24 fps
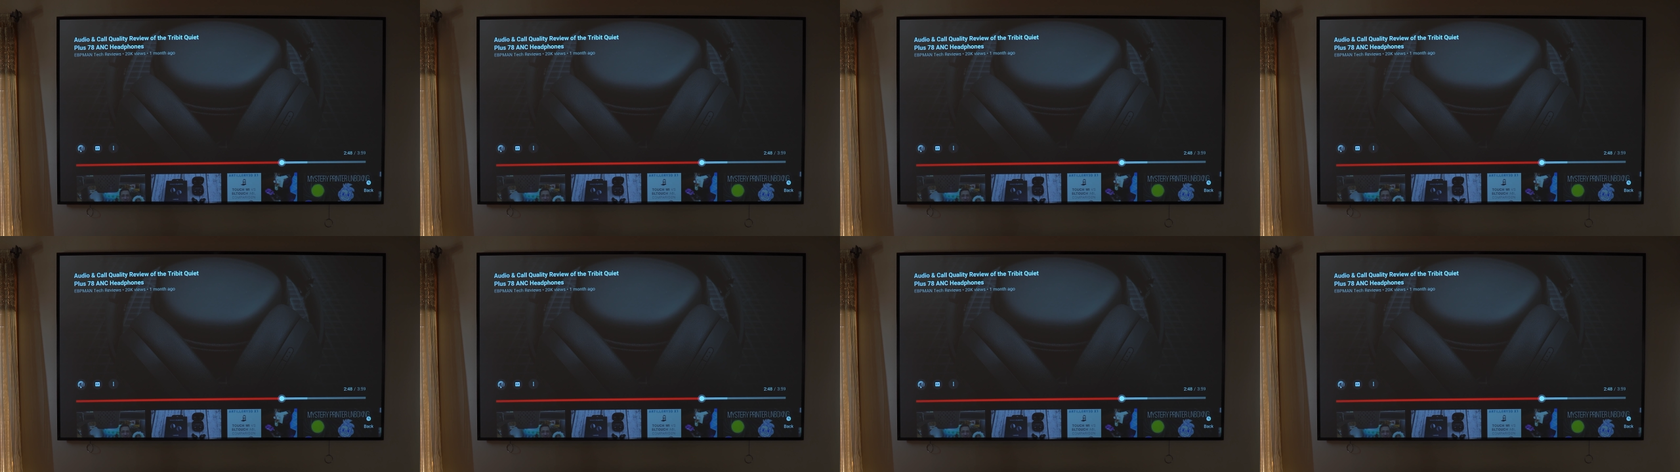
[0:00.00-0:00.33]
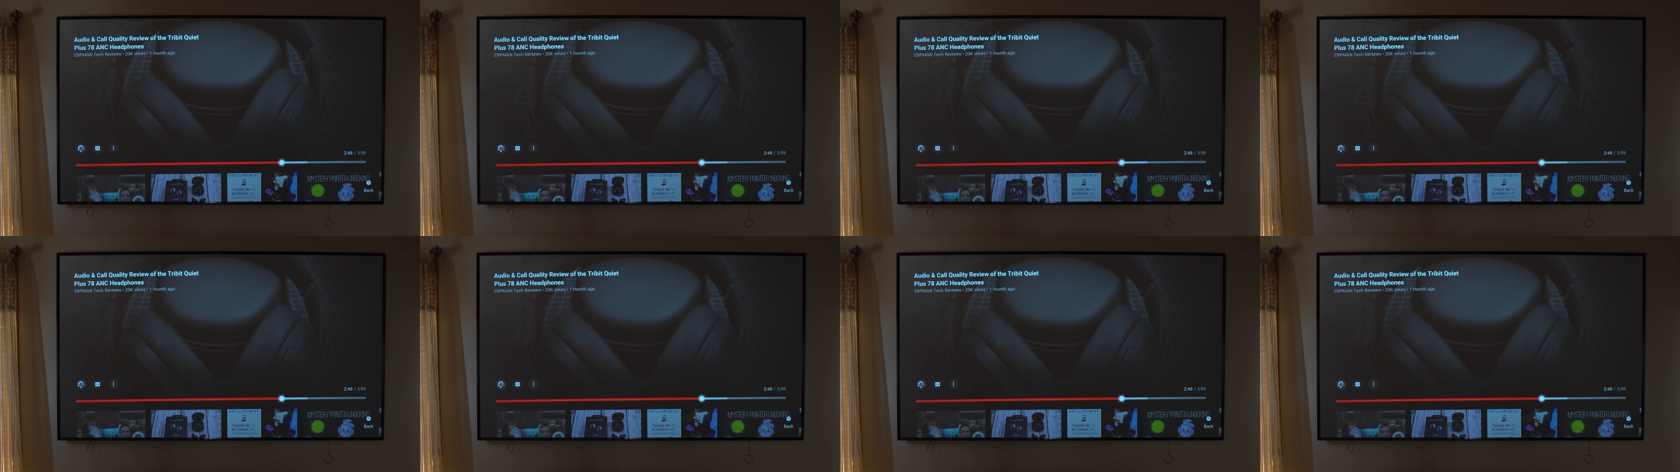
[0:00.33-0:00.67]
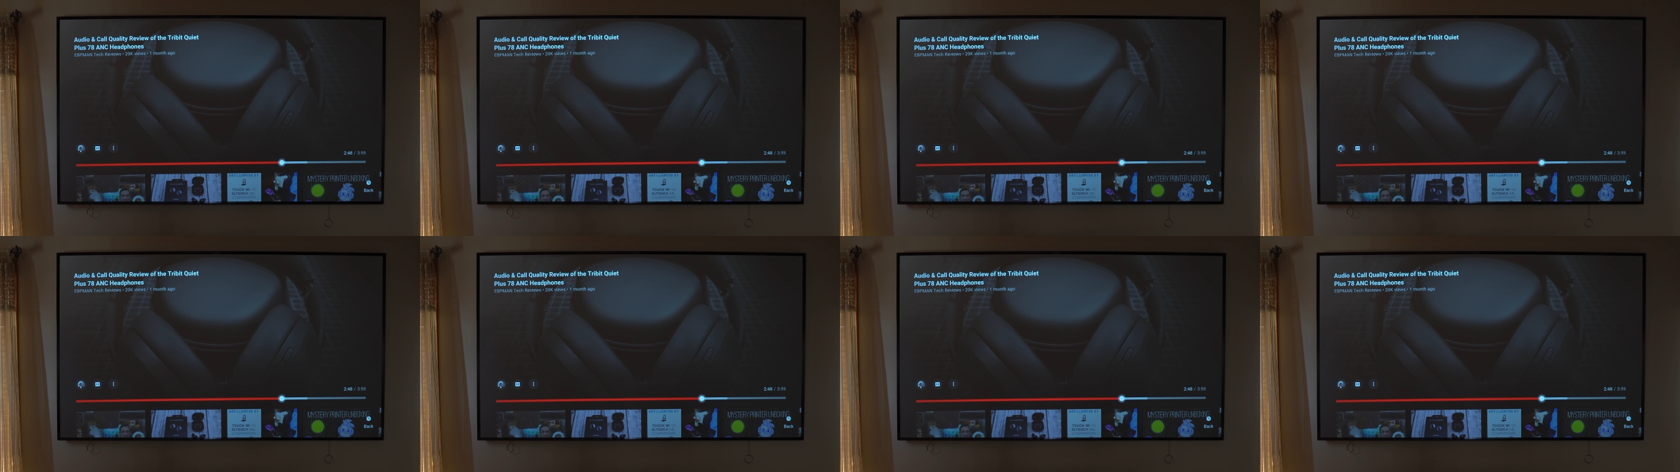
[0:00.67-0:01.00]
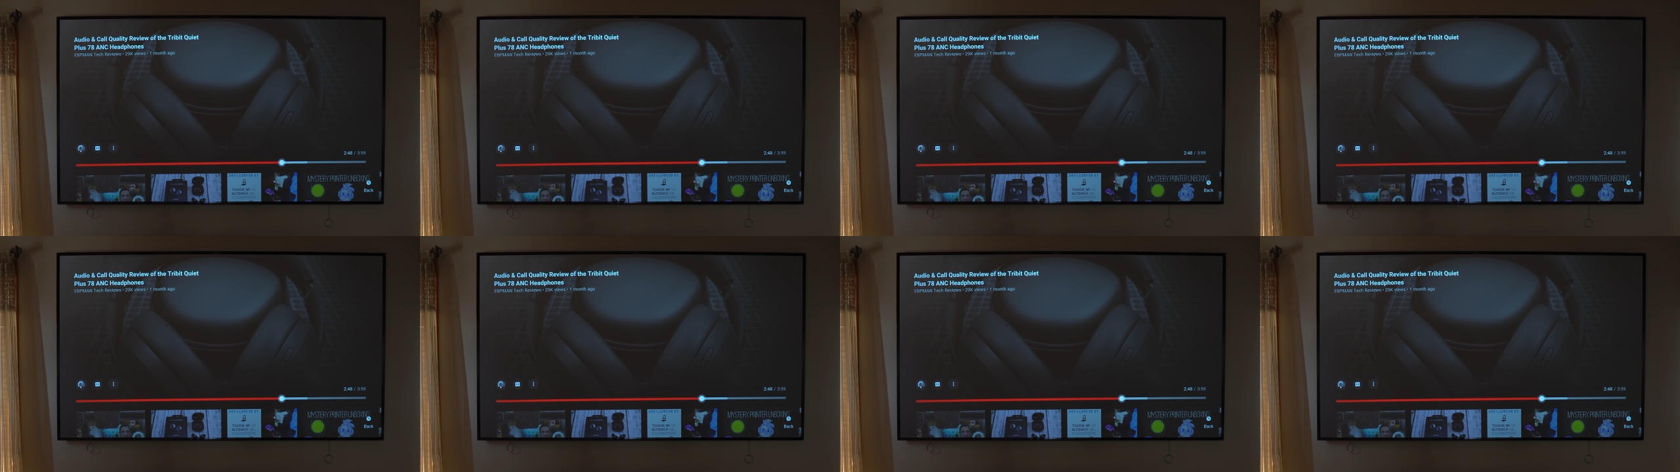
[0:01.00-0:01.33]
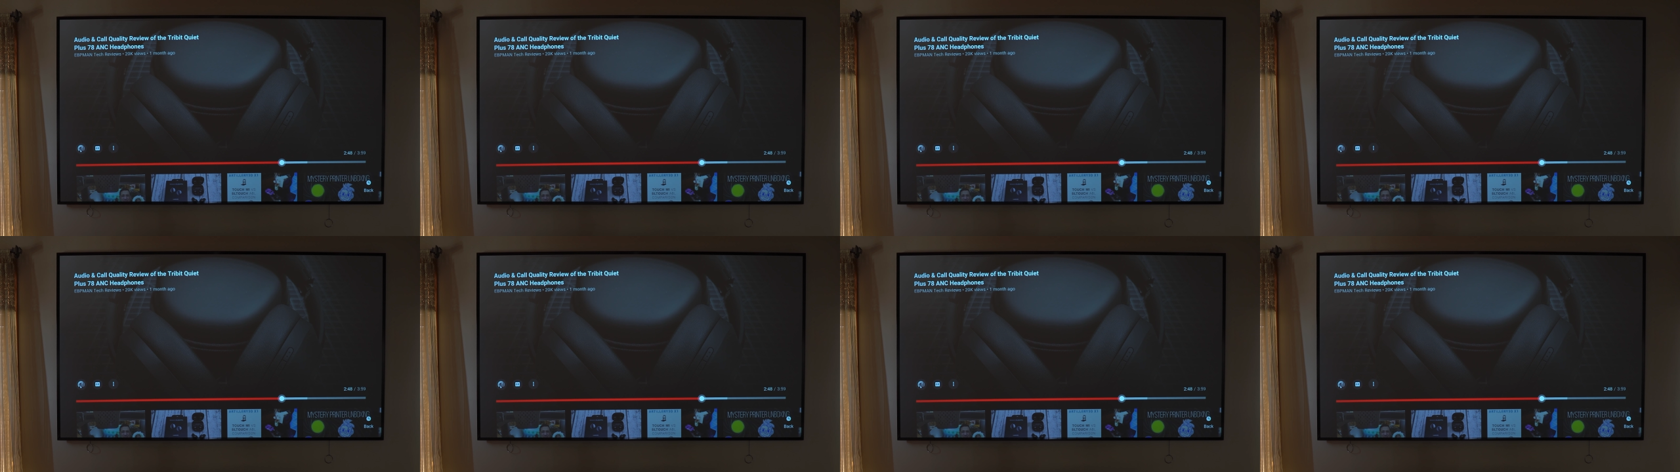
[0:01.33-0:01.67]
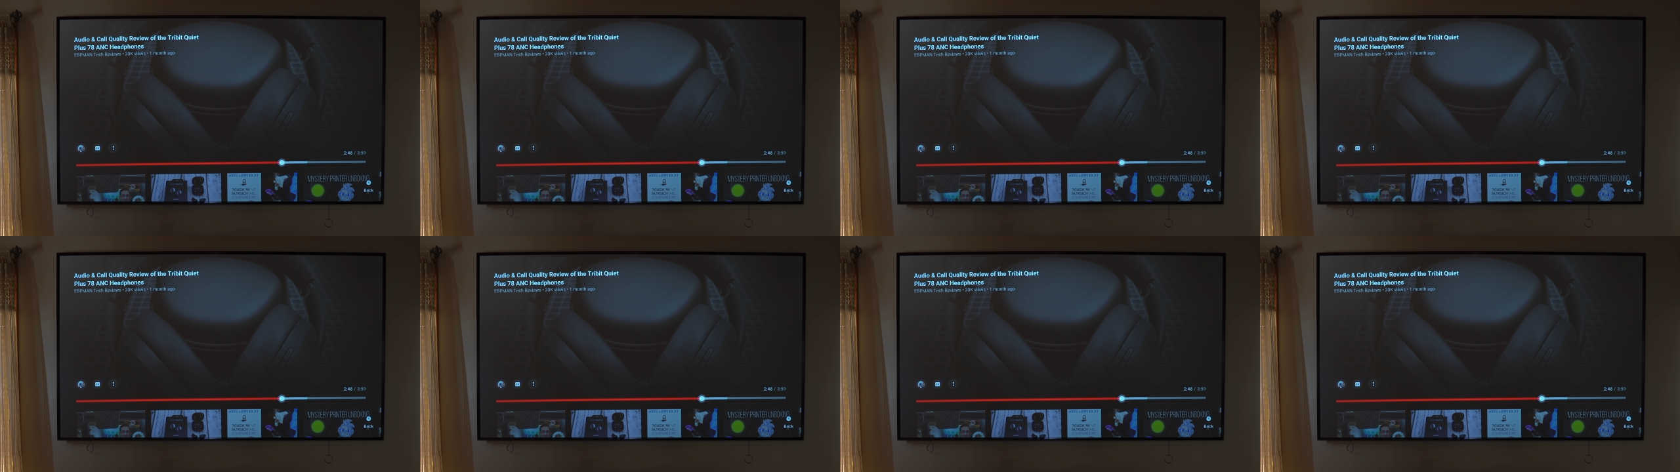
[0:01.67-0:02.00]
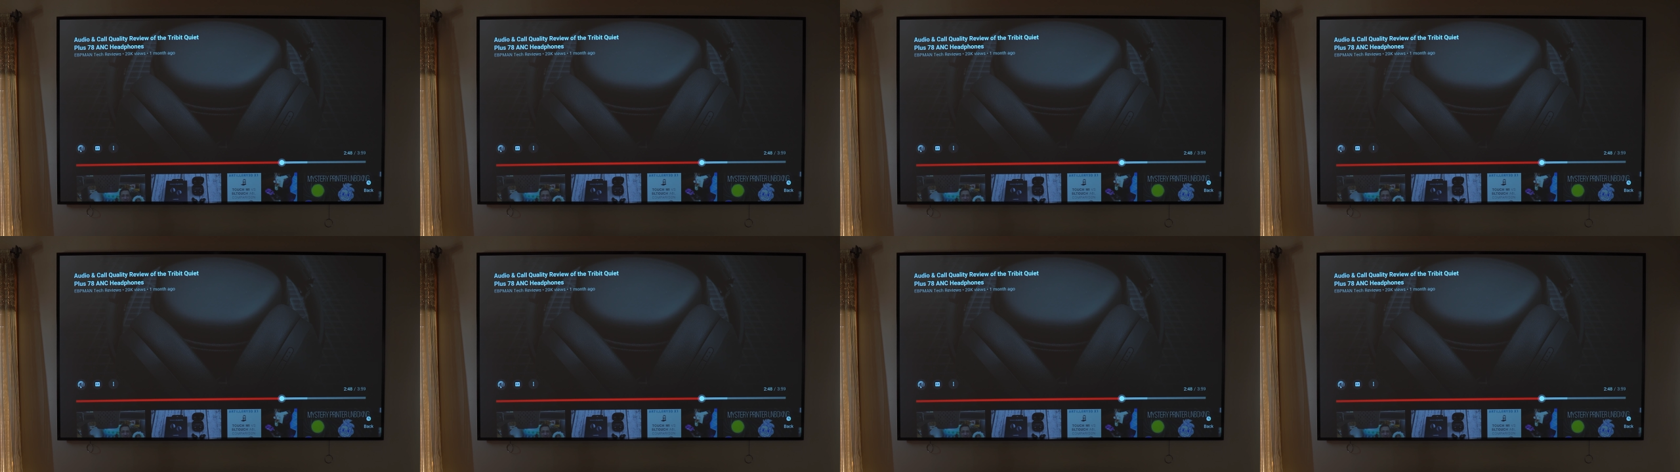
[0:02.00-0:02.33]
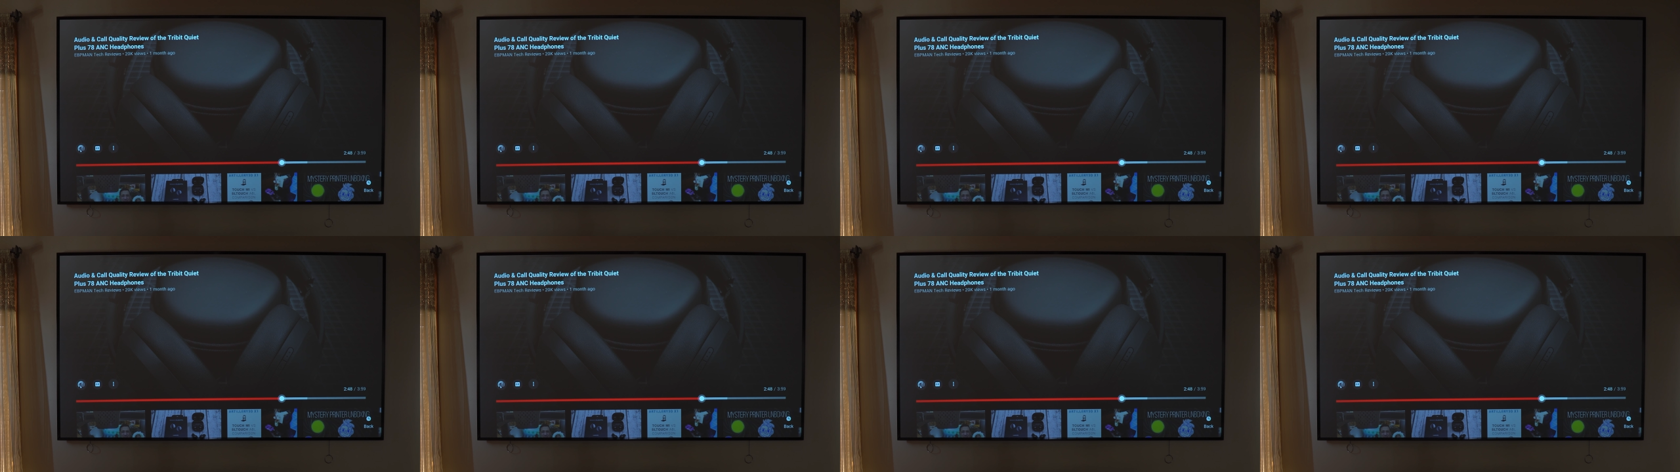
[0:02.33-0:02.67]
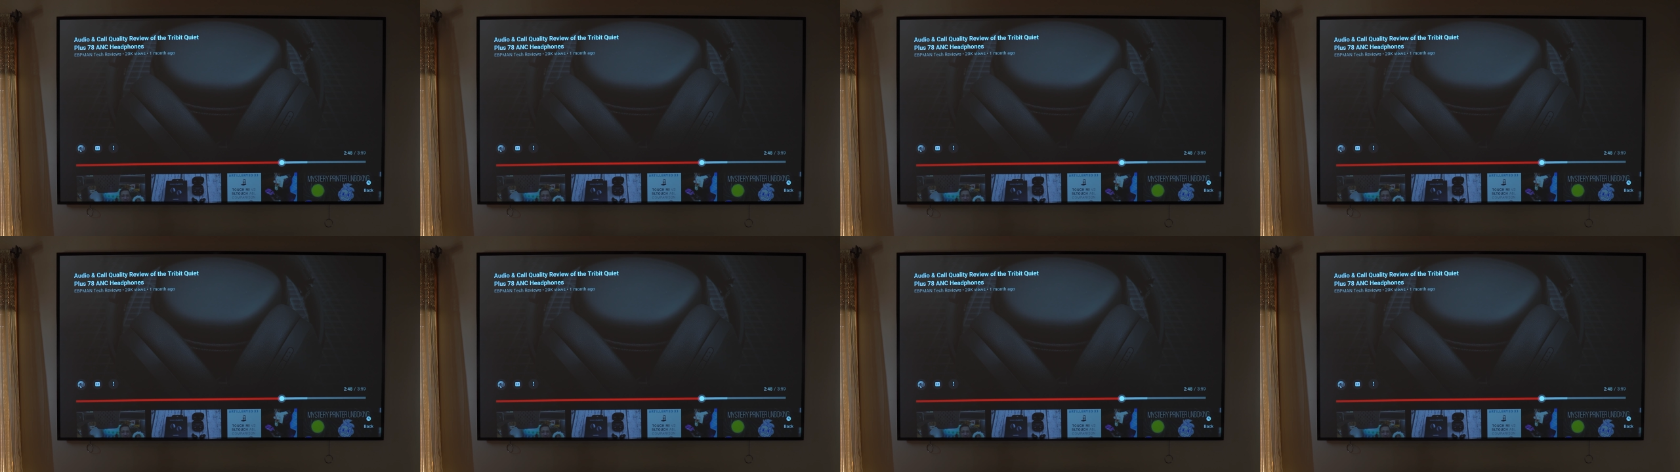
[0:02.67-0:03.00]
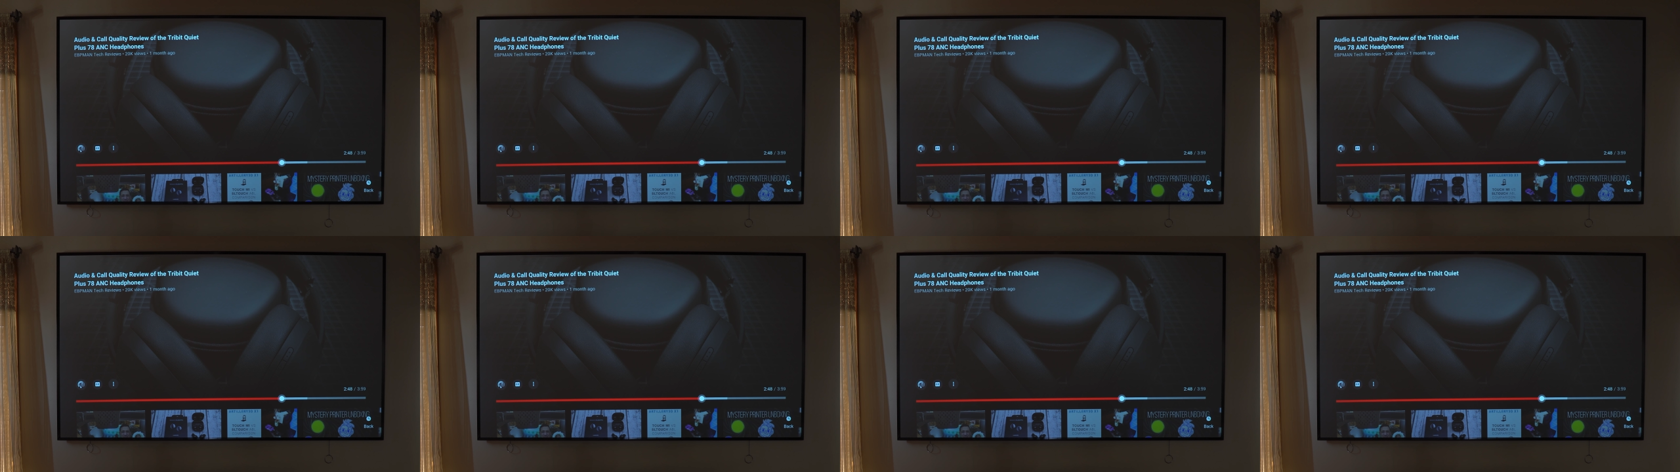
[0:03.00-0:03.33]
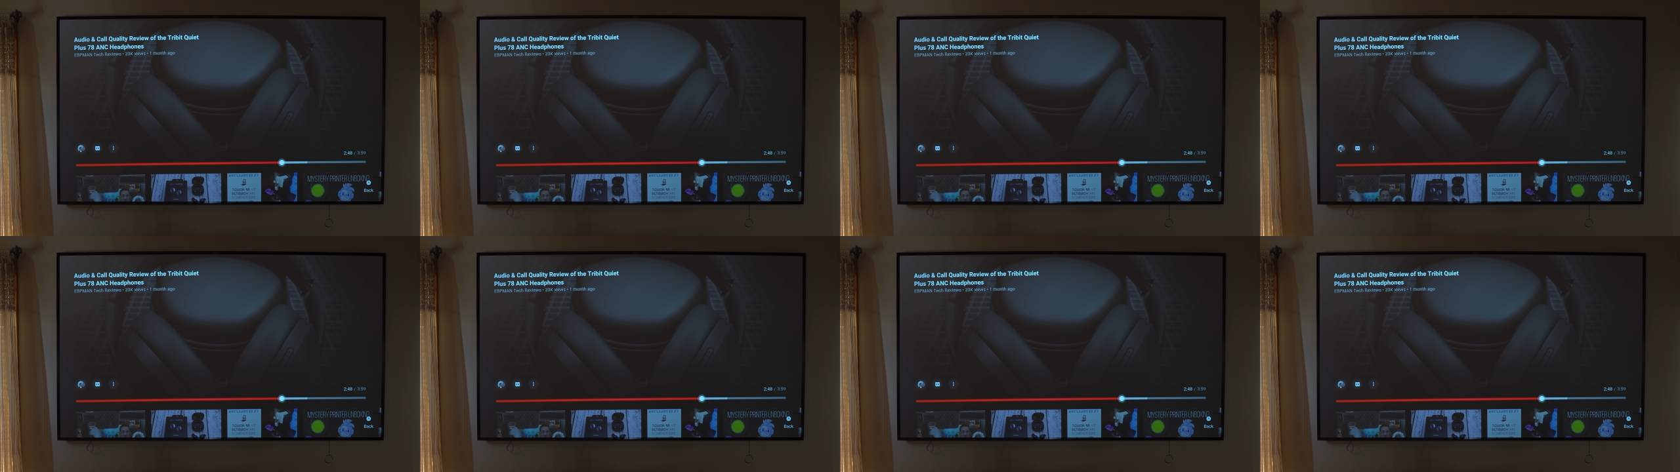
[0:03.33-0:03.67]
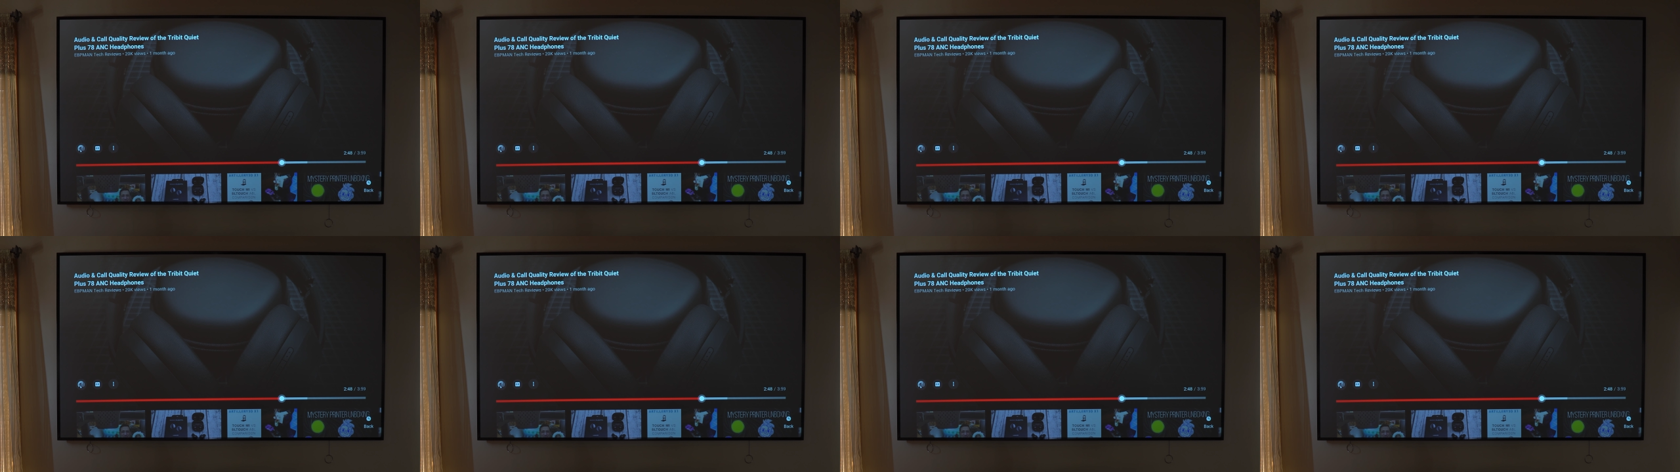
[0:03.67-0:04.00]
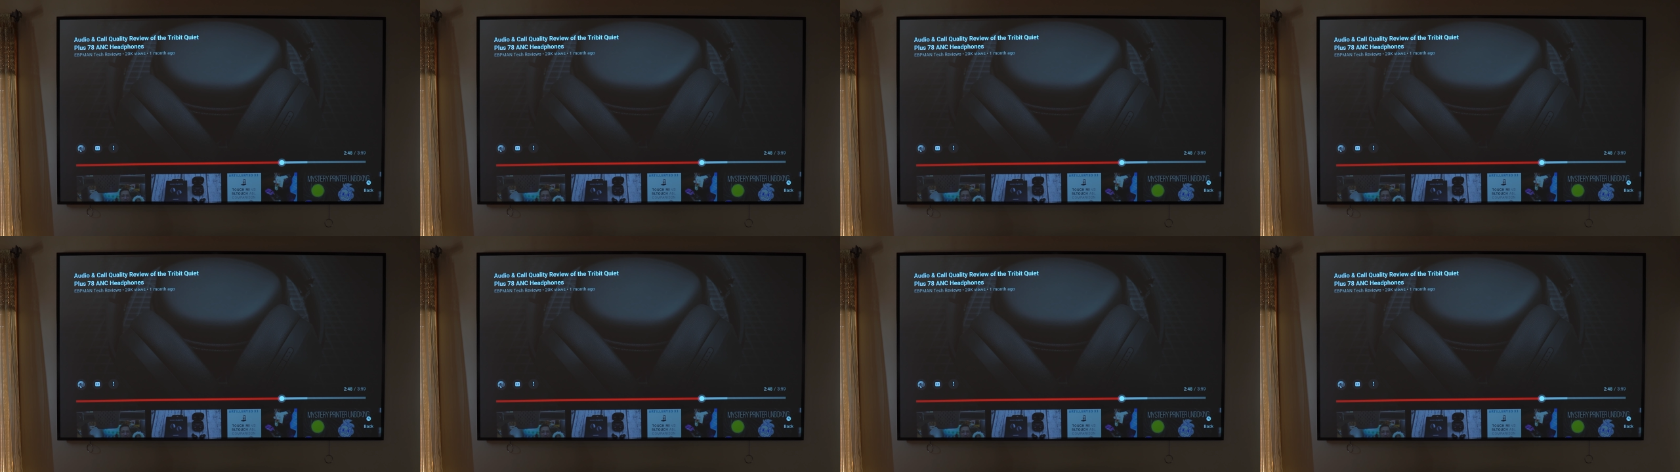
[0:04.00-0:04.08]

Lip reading: Nobody's mouth can be seen.